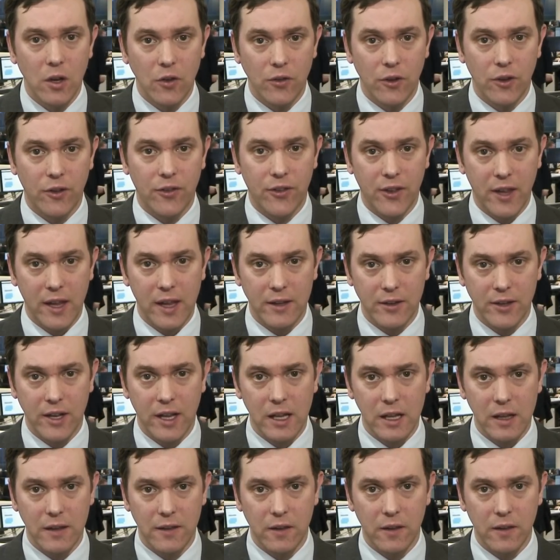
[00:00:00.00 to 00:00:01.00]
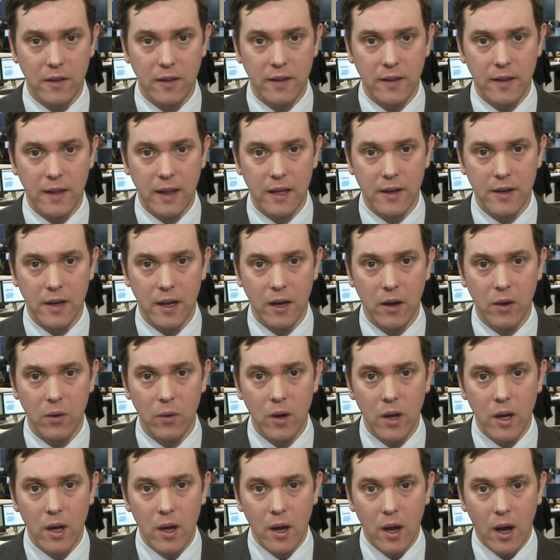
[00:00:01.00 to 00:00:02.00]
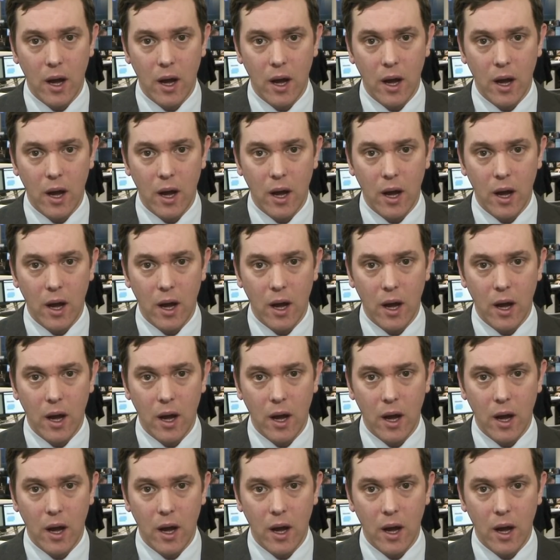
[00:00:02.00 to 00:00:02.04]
just tells us that how,